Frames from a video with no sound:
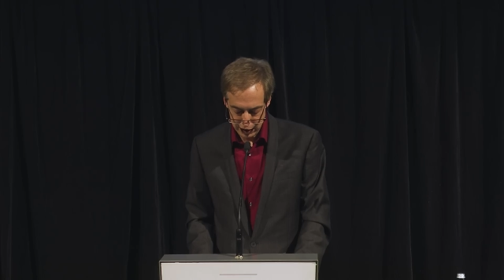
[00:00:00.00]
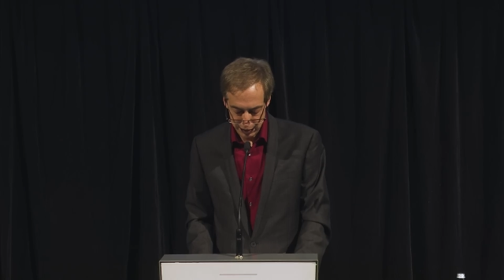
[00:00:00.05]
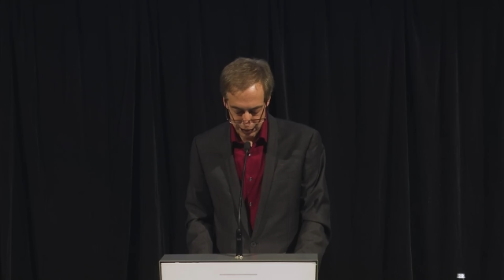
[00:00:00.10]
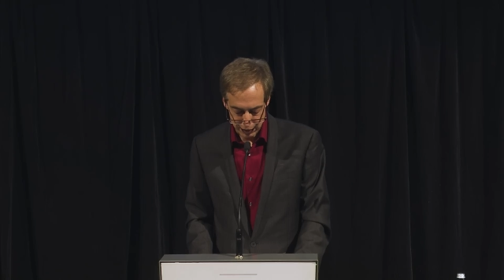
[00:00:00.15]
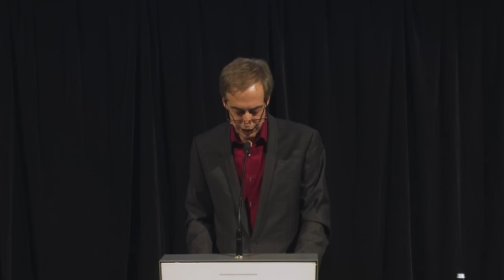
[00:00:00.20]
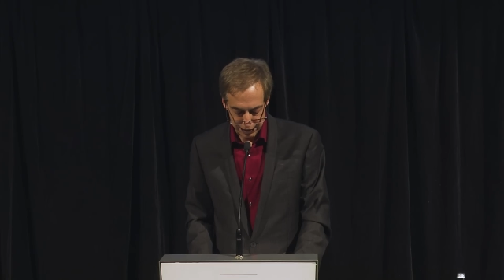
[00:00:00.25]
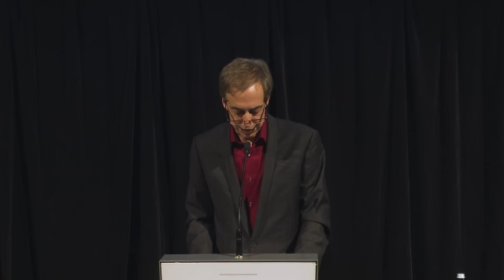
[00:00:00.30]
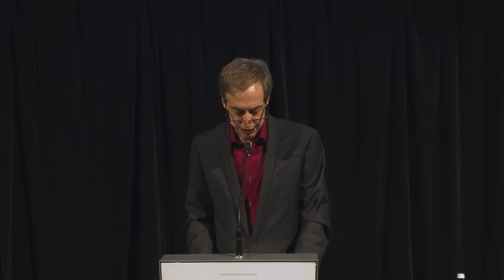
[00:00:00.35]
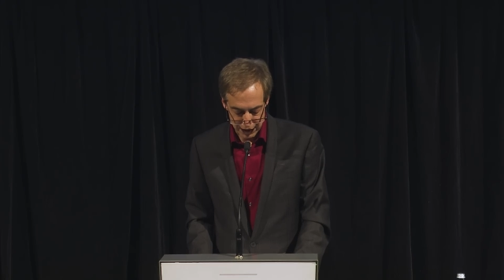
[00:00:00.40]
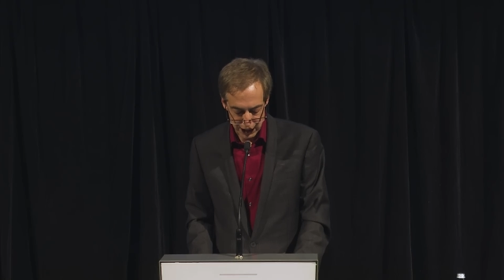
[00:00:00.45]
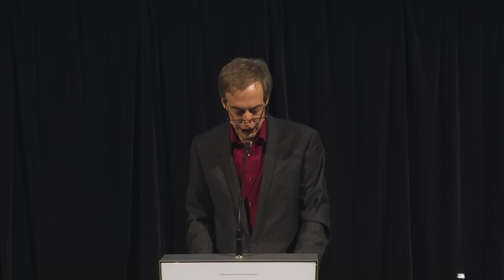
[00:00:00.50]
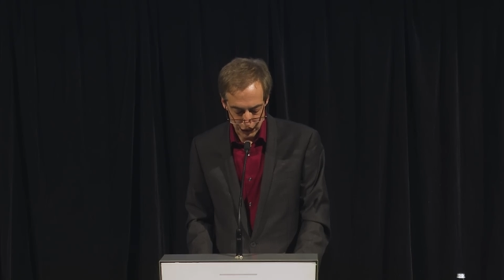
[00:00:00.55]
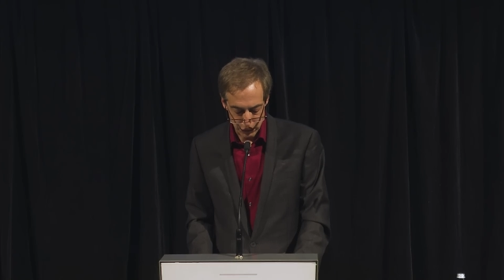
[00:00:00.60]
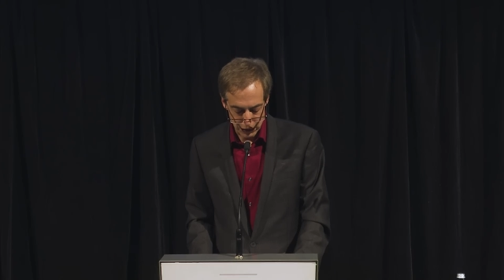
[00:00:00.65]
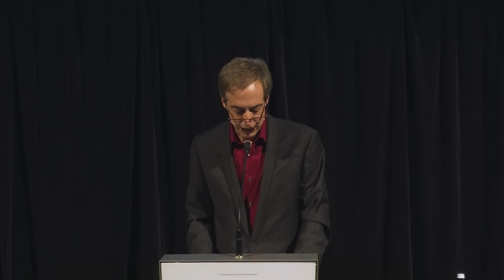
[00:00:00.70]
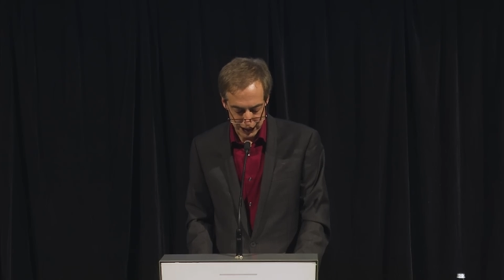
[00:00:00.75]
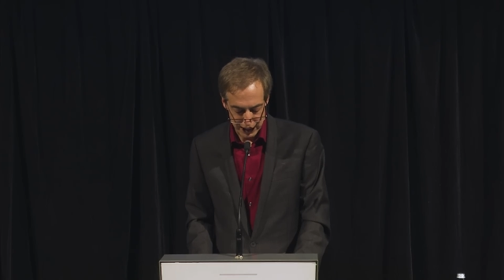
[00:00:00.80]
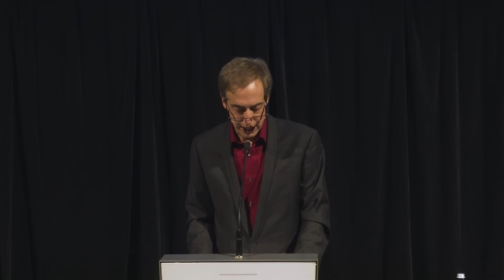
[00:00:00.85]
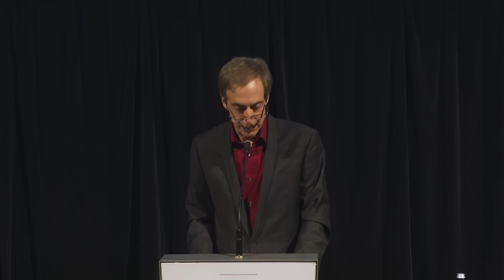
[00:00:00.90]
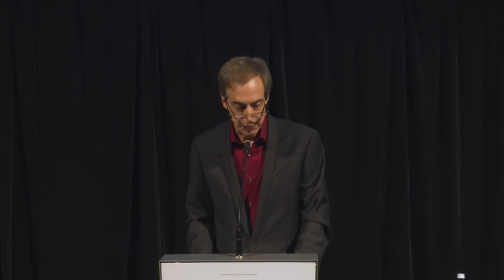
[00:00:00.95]
my father
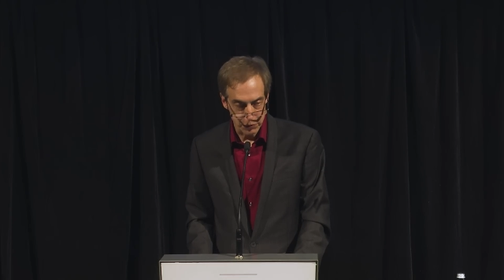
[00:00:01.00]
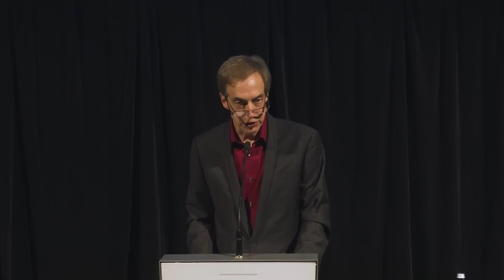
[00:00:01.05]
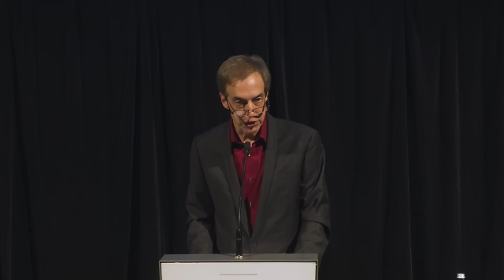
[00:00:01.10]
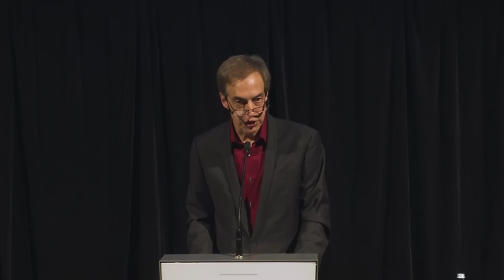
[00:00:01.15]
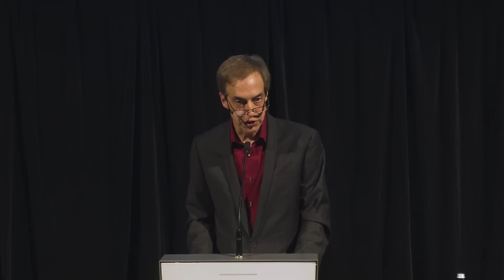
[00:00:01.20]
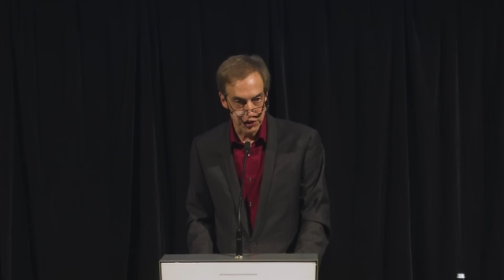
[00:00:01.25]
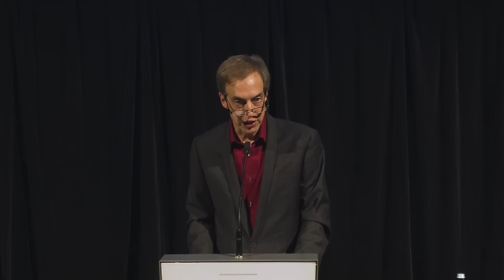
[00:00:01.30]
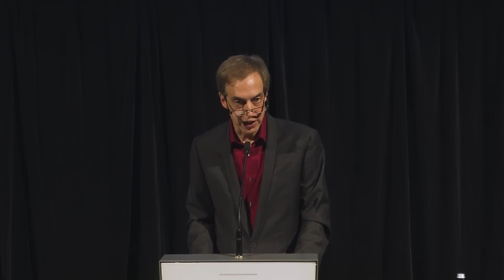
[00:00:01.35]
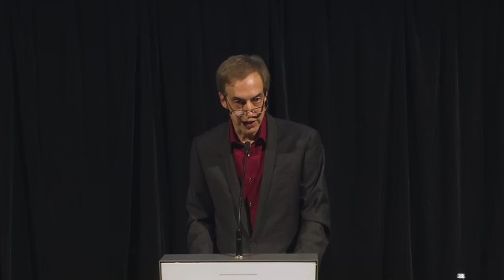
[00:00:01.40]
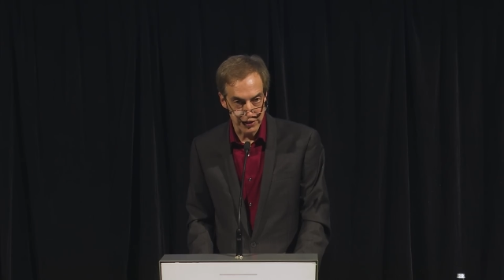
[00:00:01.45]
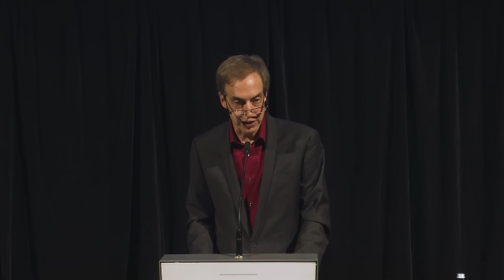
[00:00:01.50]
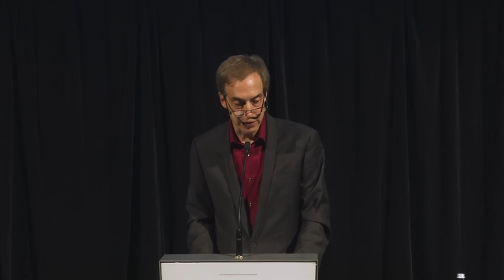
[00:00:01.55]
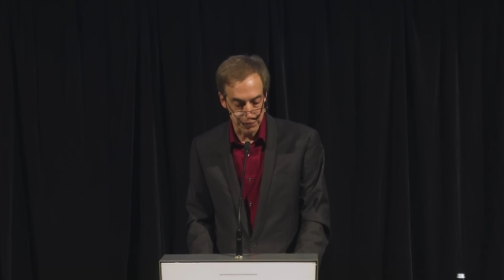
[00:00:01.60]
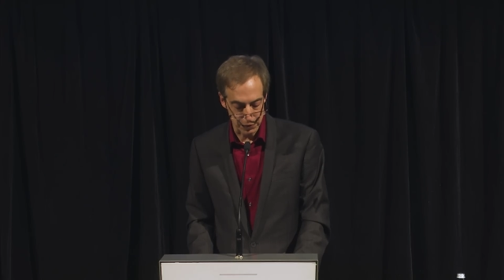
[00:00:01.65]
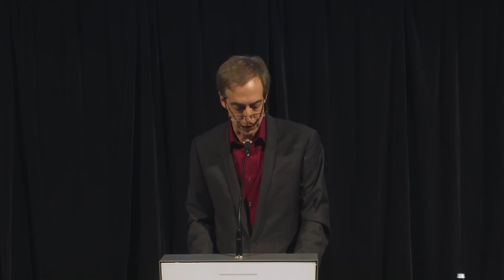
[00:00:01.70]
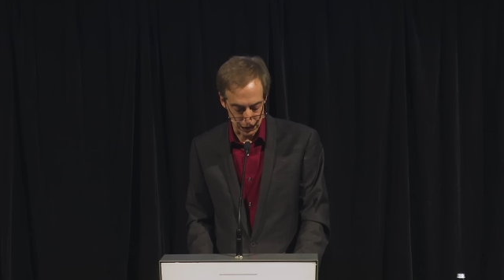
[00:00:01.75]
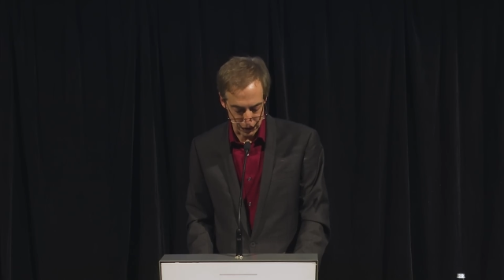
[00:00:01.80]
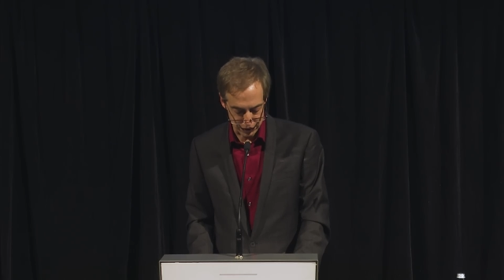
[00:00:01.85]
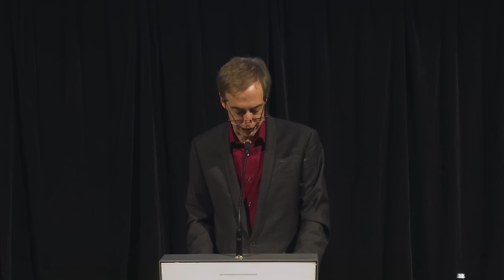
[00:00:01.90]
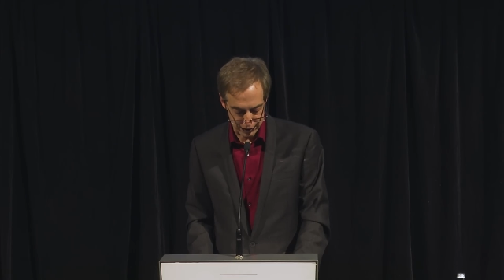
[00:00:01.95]
was able to
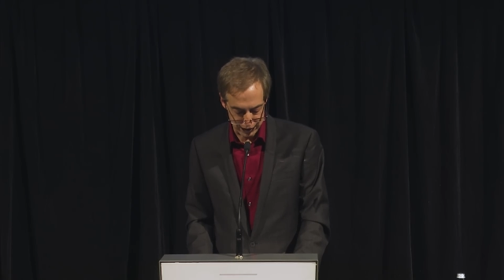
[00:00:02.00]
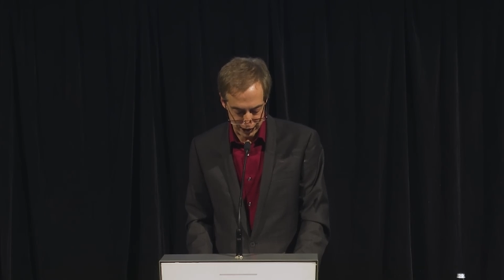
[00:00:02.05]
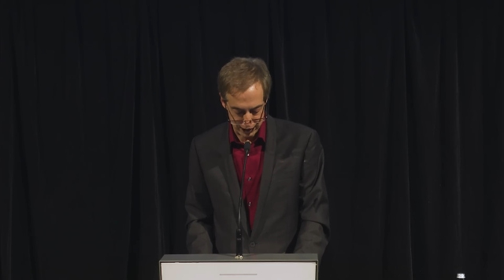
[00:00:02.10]
juxtapose